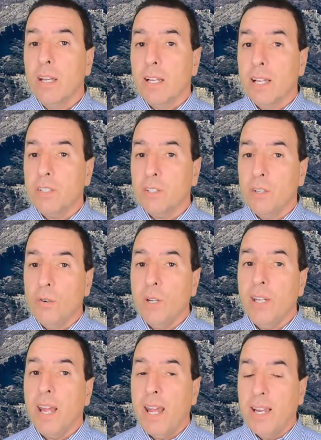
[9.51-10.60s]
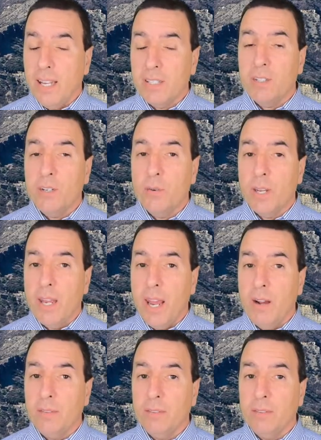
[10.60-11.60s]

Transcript: Let's do it, and let's do it now.